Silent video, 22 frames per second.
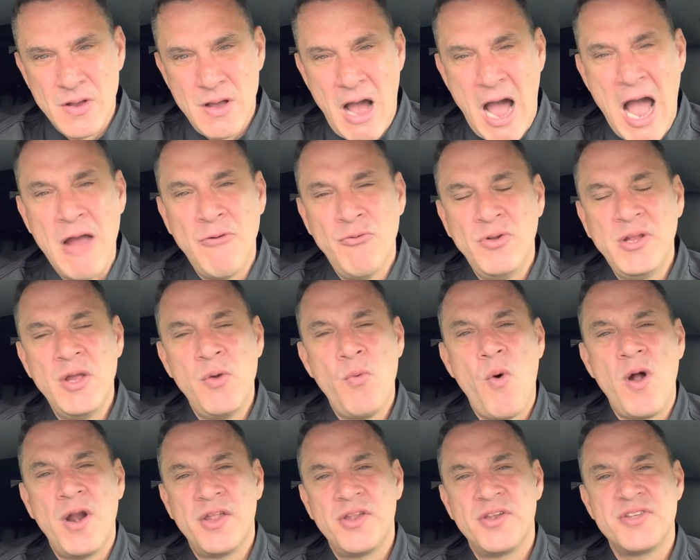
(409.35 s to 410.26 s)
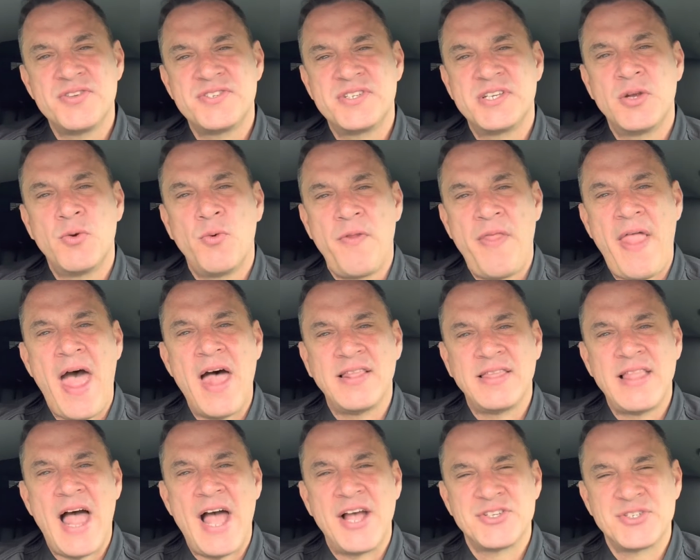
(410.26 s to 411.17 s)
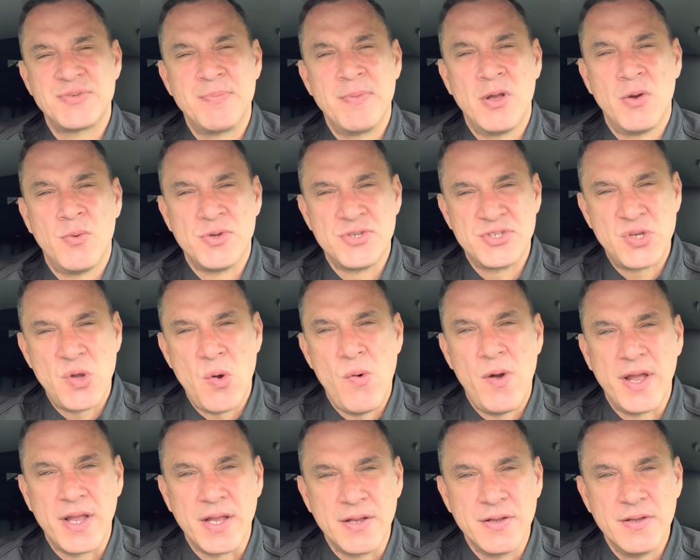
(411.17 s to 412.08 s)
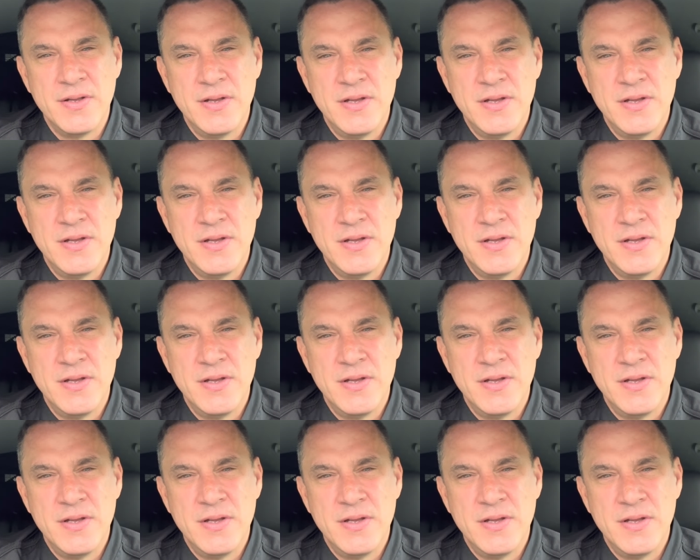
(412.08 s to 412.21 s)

I really wanted to see where that last meal was going.